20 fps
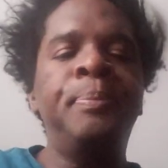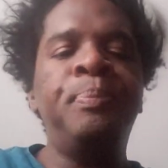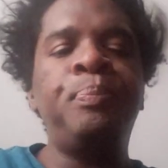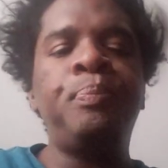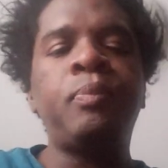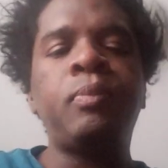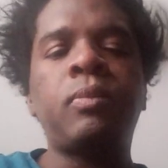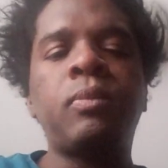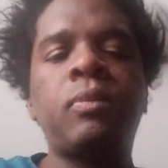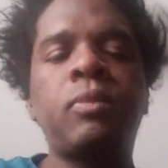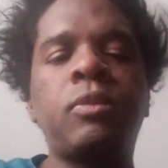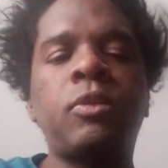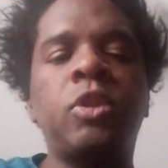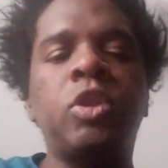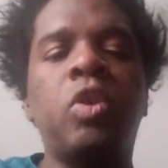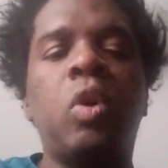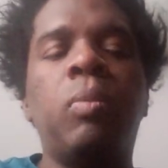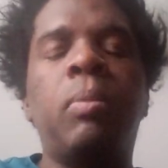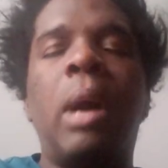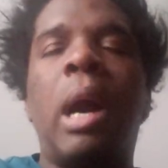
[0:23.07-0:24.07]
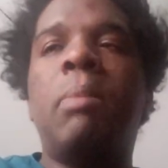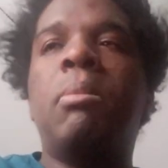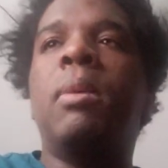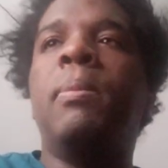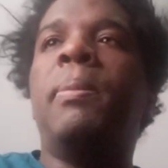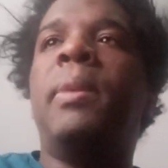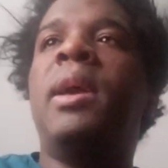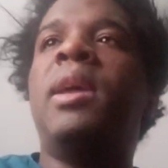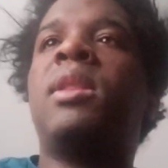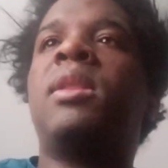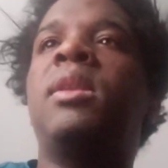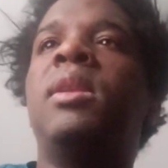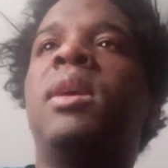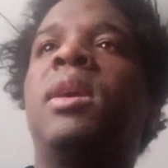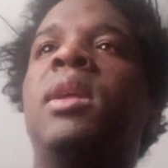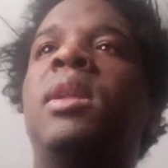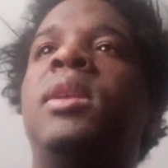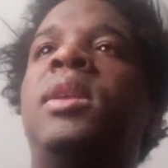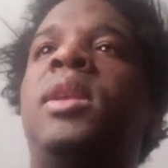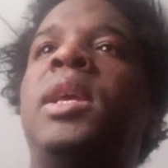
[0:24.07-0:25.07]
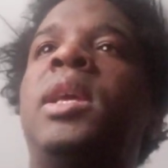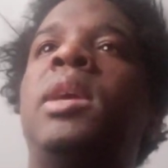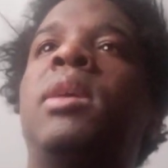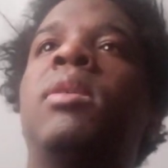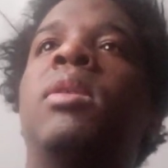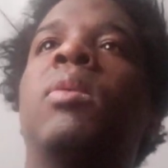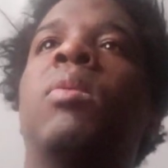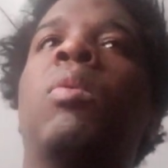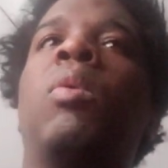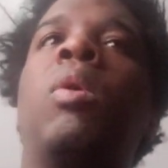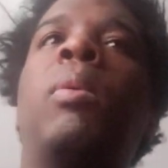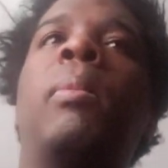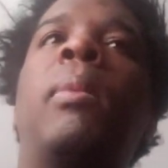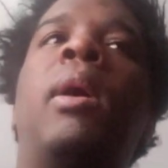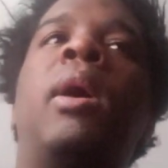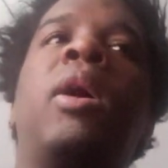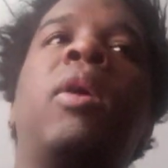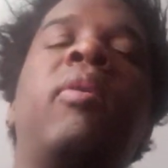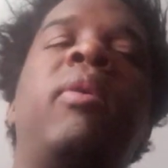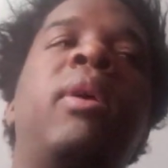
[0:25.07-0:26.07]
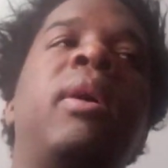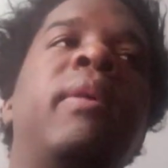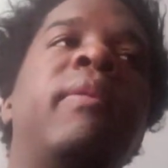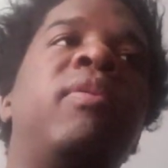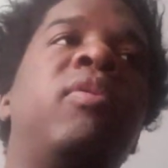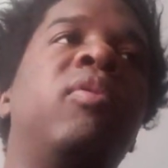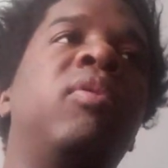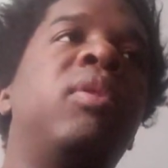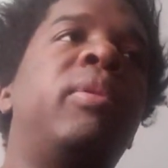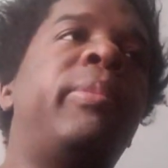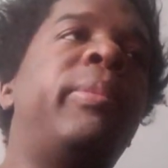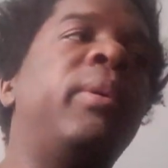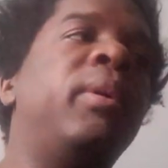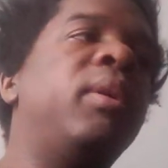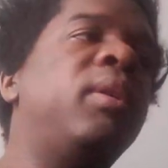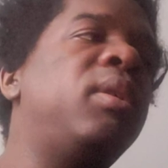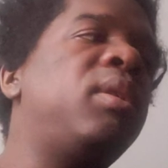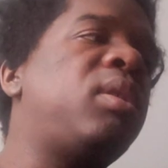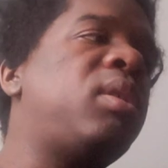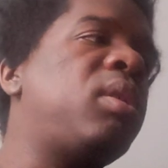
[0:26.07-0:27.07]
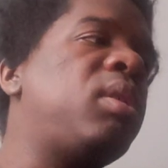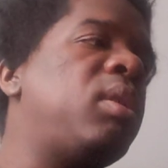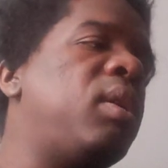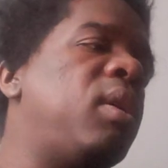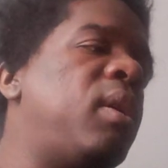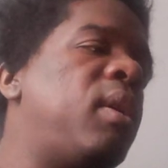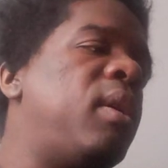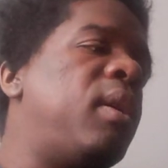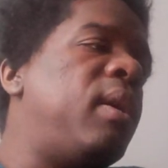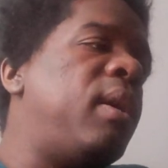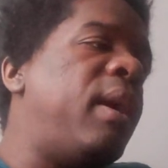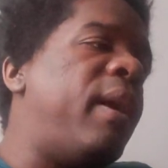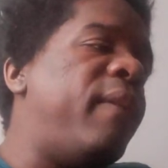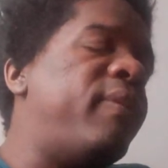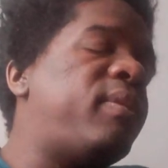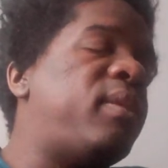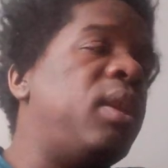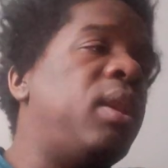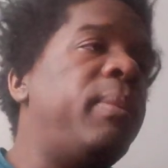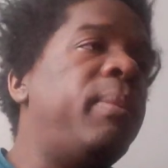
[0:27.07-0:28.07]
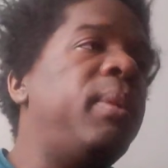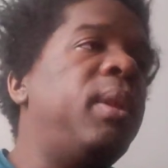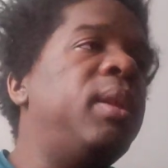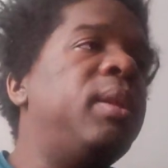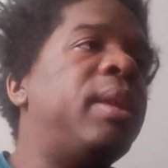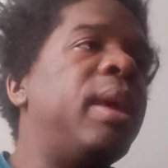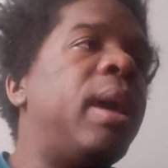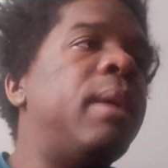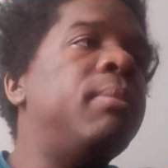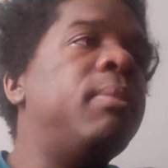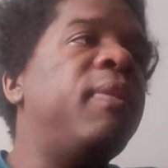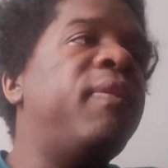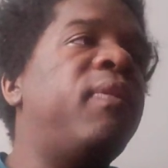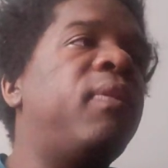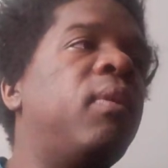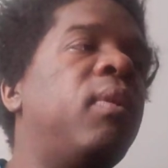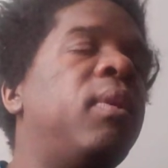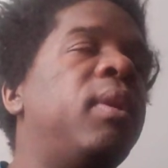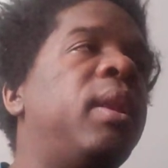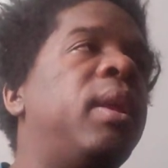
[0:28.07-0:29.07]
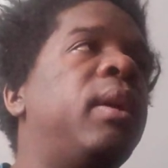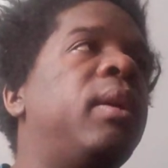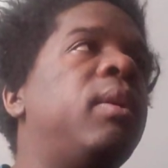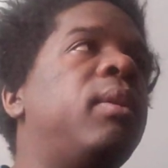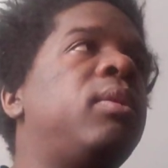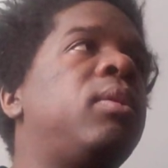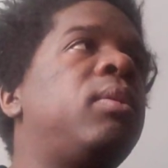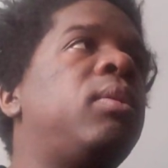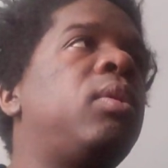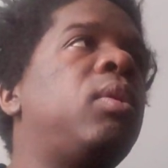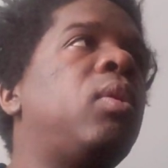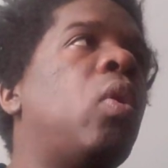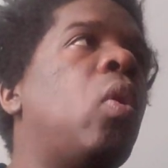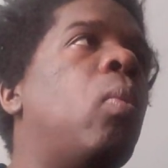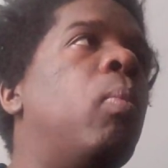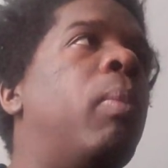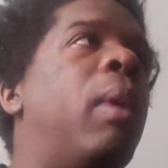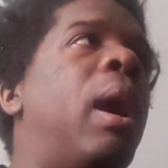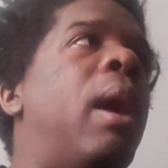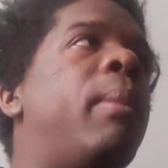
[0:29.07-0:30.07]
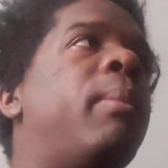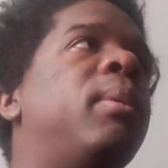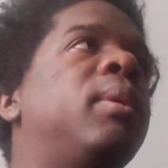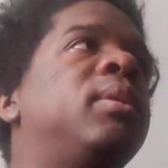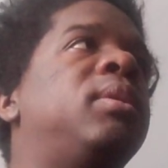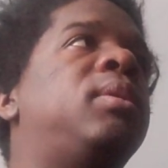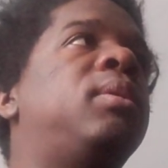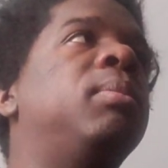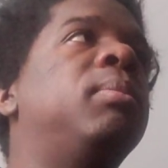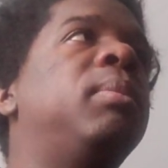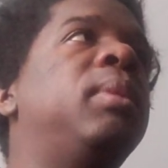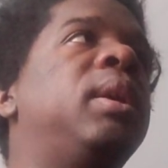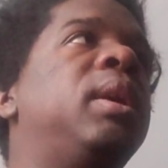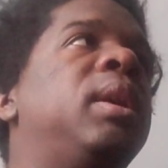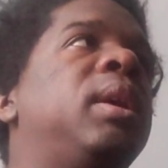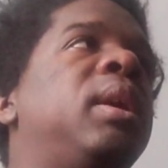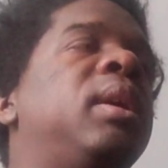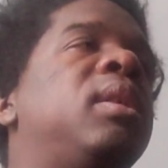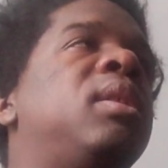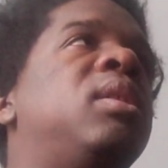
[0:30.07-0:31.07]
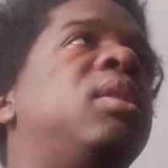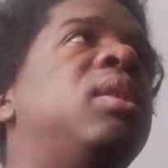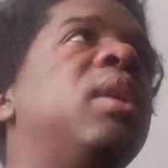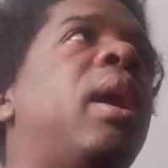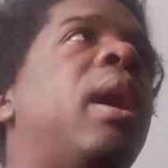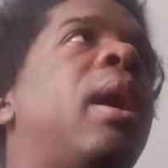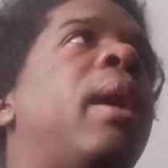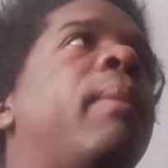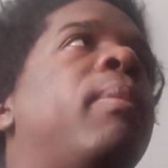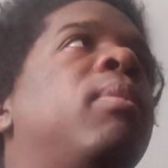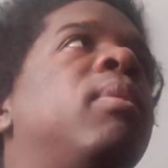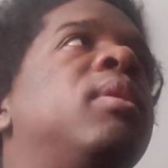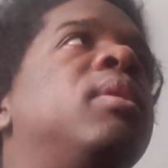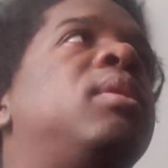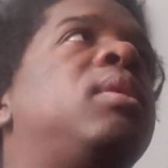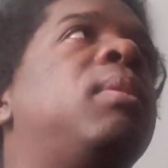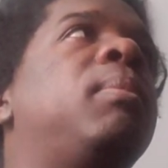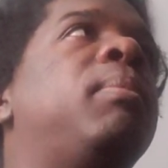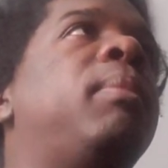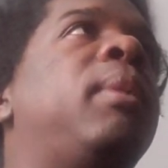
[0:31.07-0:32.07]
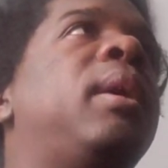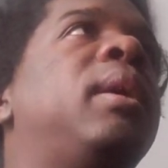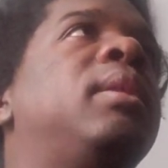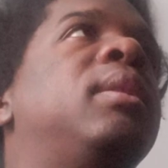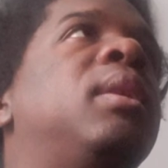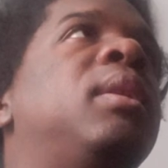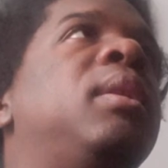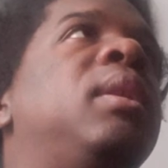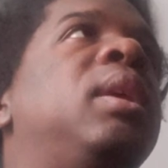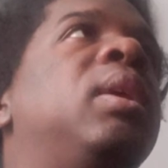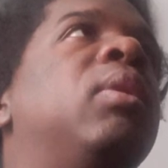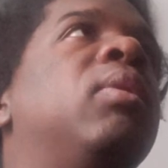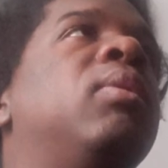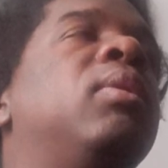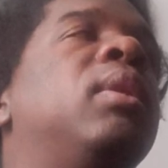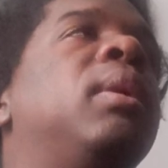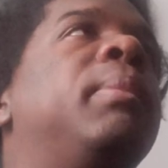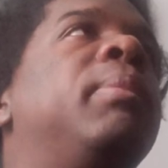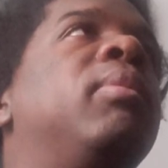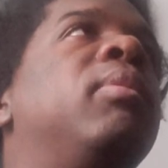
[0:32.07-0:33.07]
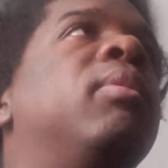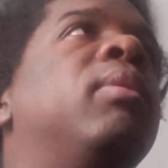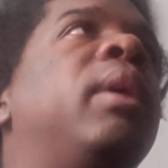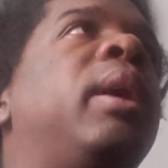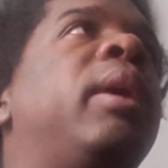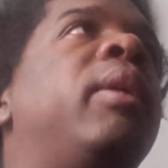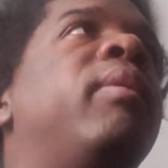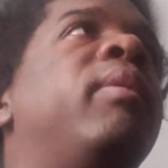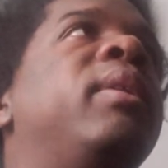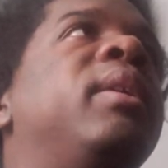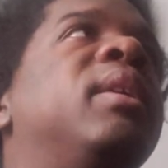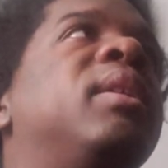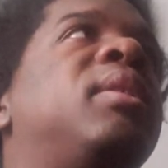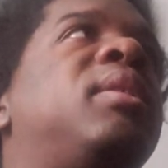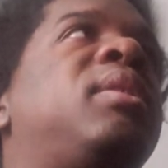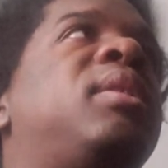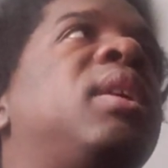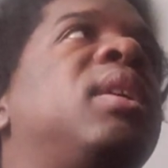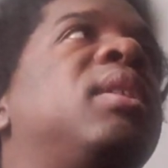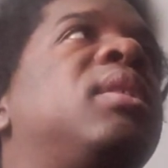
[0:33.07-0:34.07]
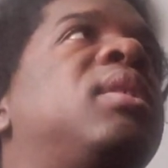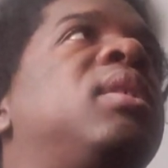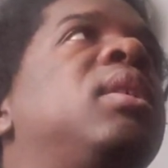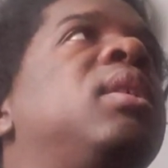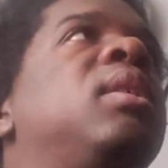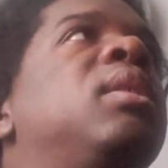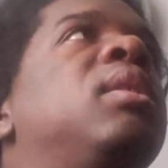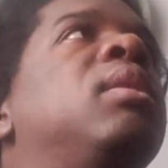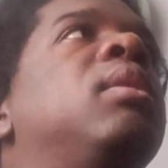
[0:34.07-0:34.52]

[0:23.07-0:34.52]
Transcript: That Obama basically continued the warmongering of George Bush. I've said it many times before that Obama, to me, his job was to make the neoliberal area sexy.